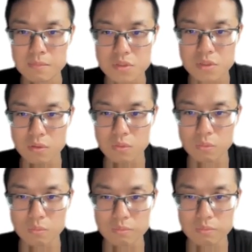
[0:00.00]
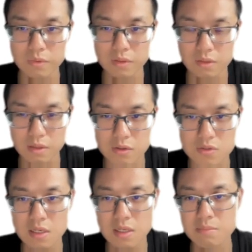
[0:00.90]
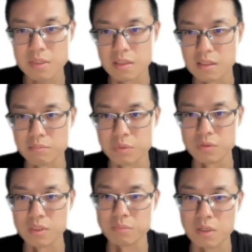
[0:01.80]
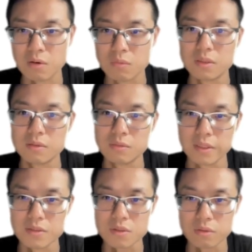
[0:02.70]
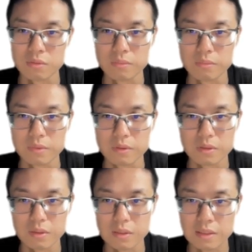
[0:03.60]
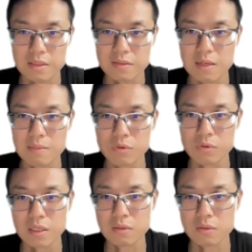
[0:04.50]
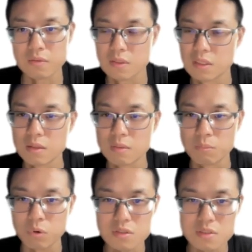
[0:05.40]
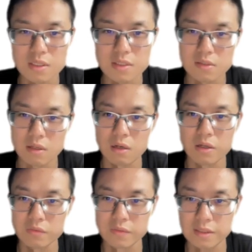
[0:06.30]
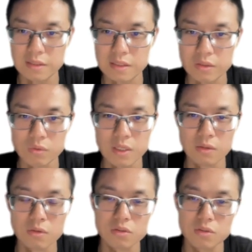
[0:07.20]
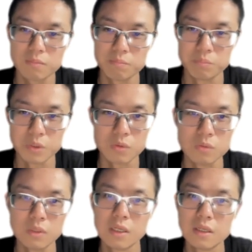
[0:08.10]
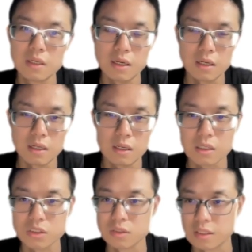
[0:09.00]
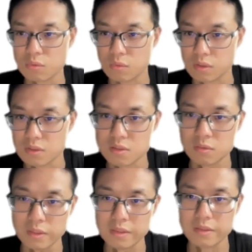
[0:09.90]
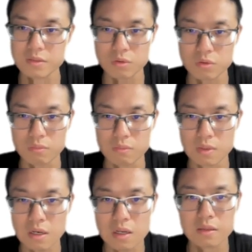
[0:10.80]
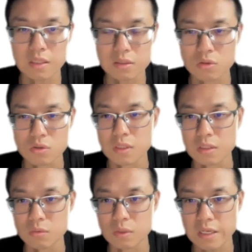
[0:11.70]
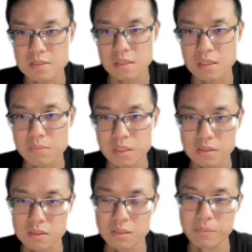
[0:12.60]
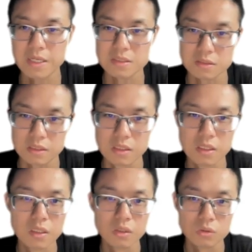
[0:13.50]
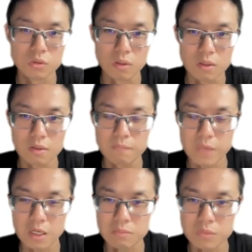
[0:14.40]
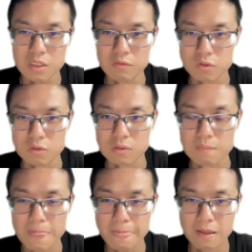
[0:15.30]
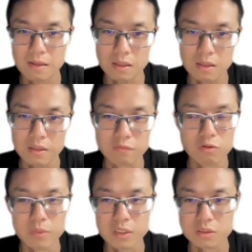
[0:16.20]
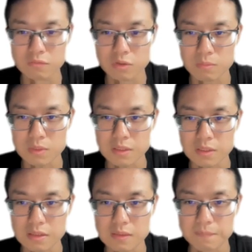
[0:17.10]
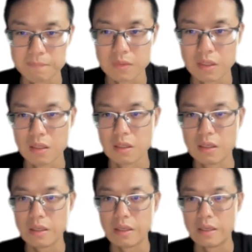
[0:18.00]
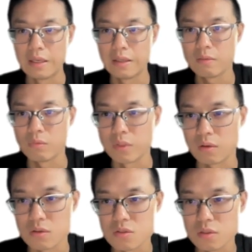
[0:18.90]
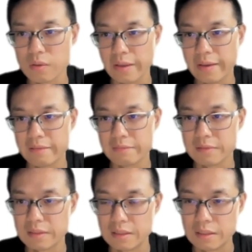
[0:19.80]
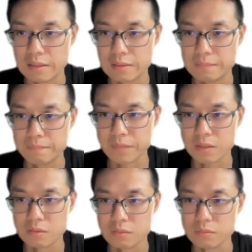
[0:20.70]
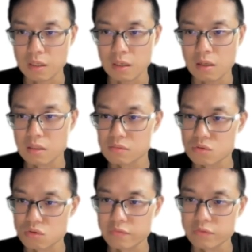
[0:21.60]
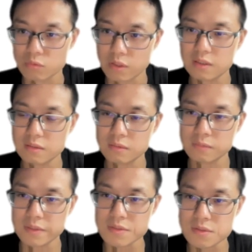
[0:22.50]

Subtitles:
So there's a limited computing power, right? So at that time, you cannot process a lot of data. You cannot build large networks, right? So the neural network has a limited capacity to learn meaningful information from the data. And we also have, a lot of software, right?